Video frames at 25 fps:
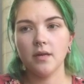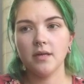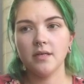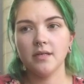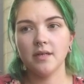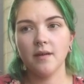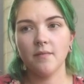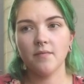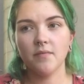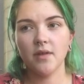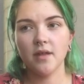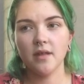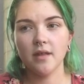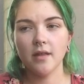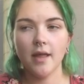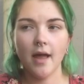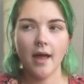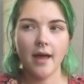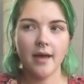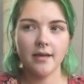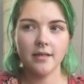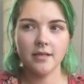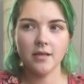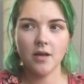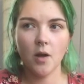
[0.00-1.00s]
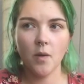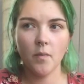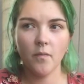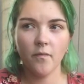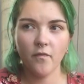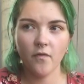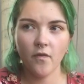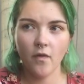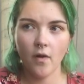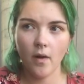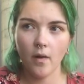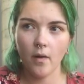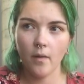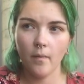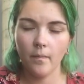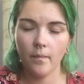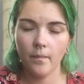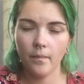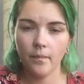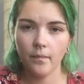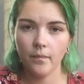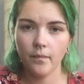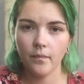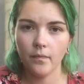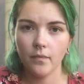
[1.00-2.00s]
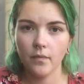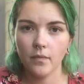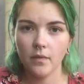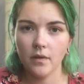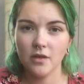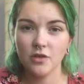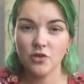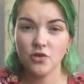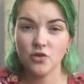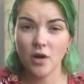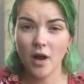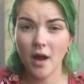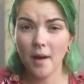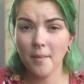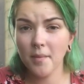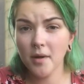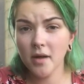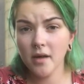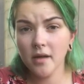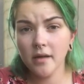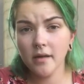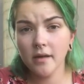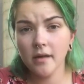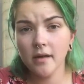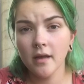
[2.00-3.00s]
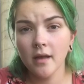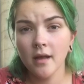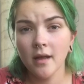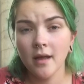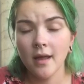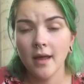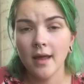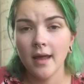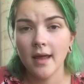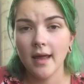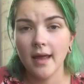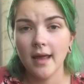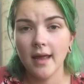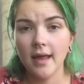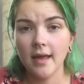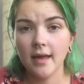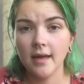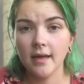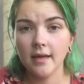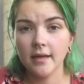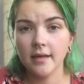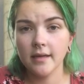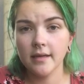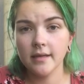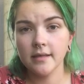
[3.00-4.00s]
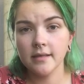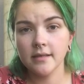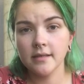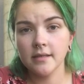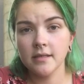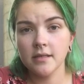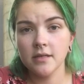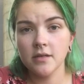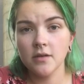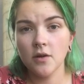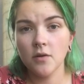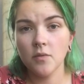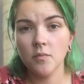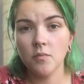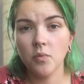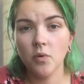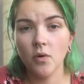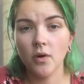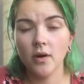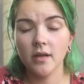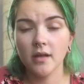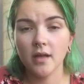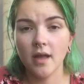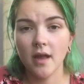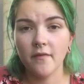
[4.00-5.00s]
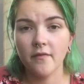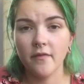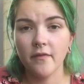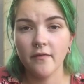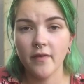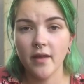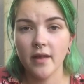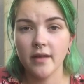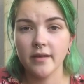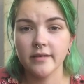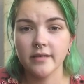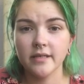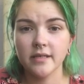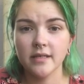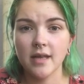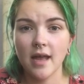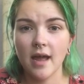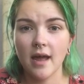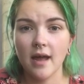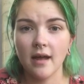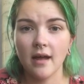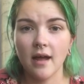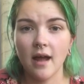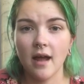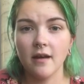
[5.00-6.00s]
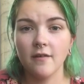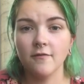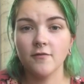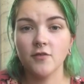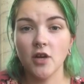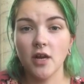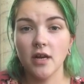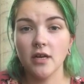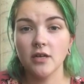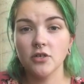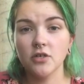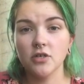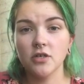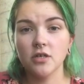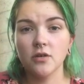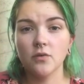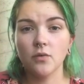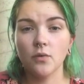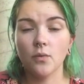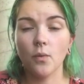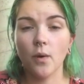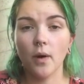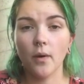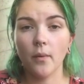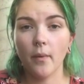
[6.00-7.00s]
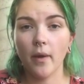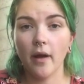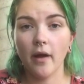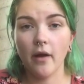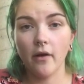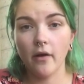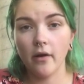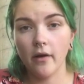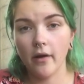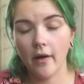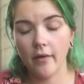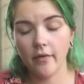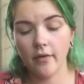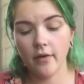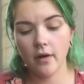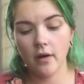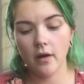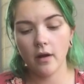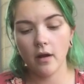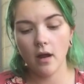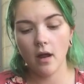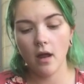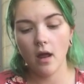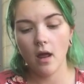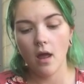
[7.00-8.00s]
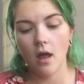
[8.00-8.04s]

something that has come from trauma and, you know, important life events that kind of changed you in one way or another,